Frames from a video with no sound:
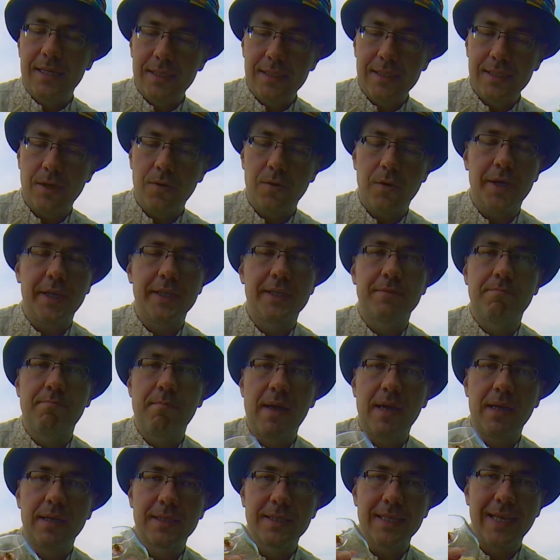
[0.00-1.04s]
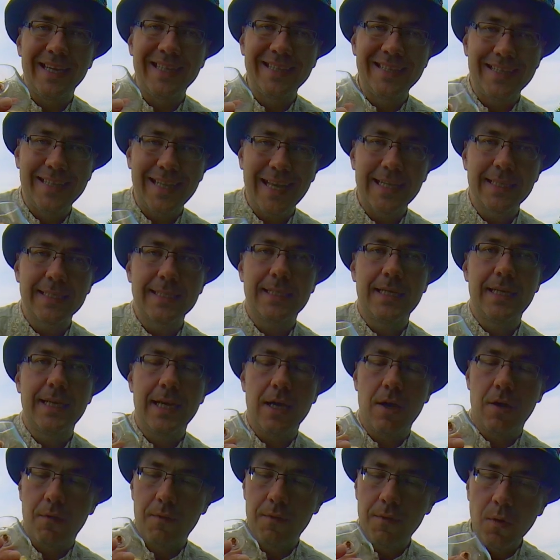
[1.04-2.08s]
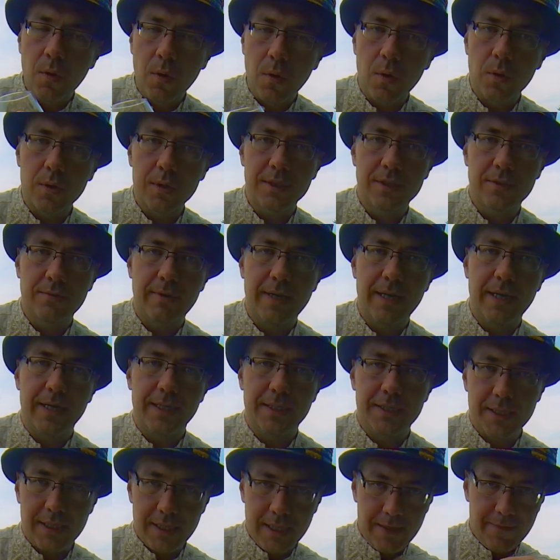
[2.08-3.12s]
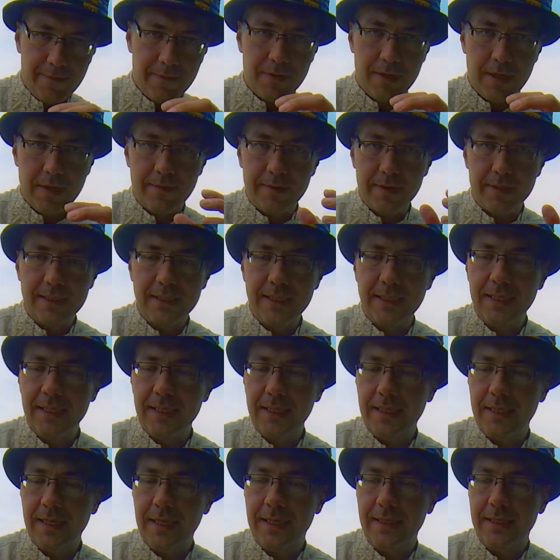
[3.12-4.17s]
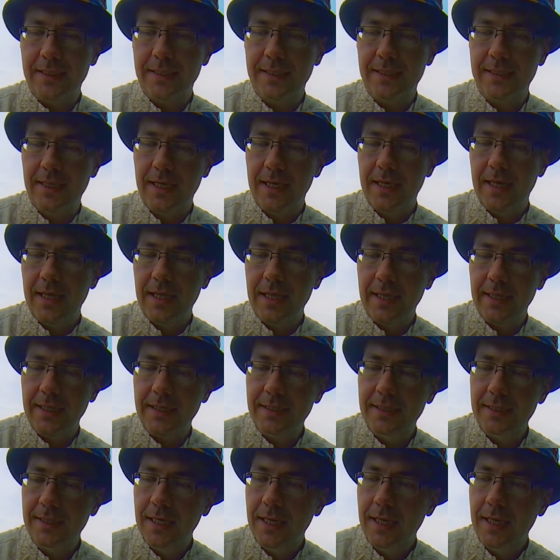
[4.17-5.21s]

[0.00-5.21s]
So it smells intensely of horseradish. If you've never seen it, it's this